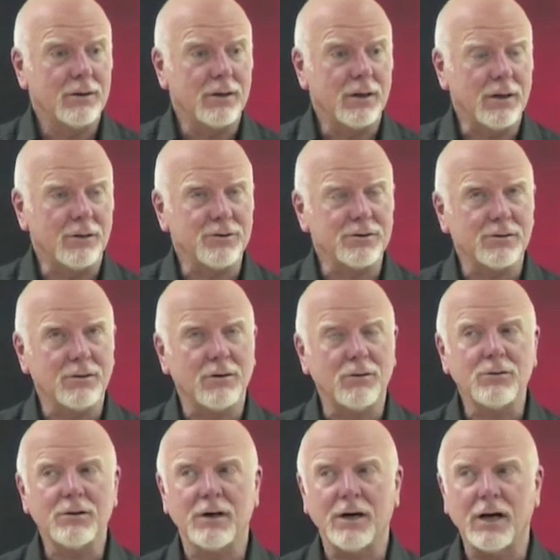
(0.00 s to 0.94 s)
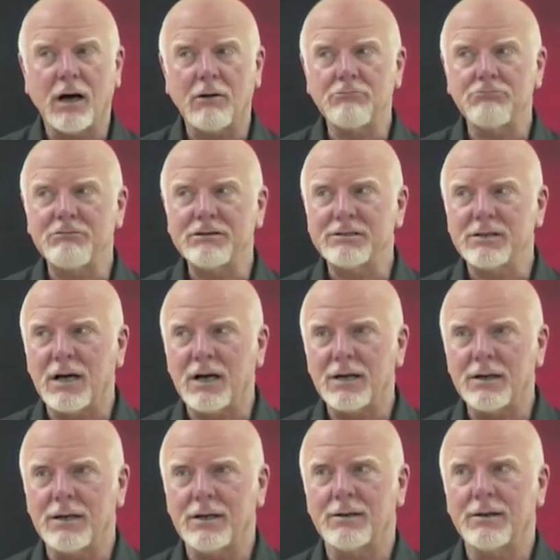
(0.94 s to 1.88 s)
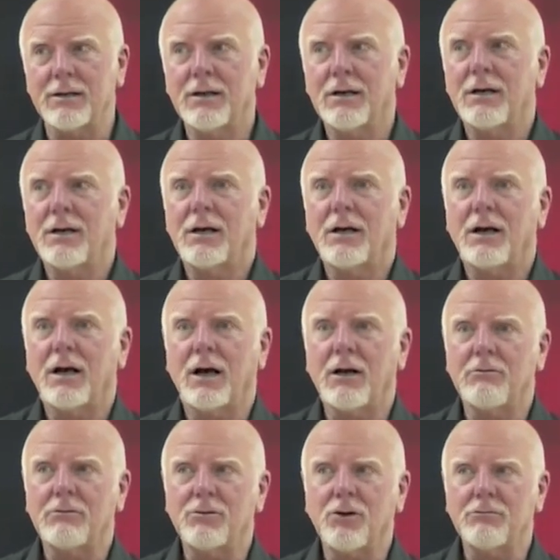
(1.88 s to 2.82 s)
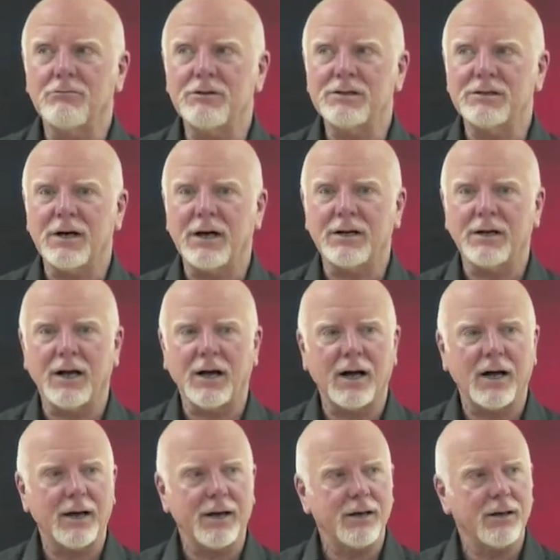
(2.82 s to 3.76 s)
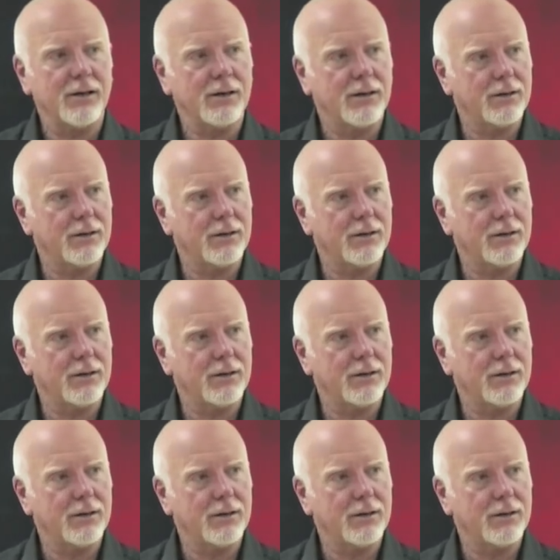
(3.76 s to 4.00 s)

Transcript: And I just thought, okay, I resign. I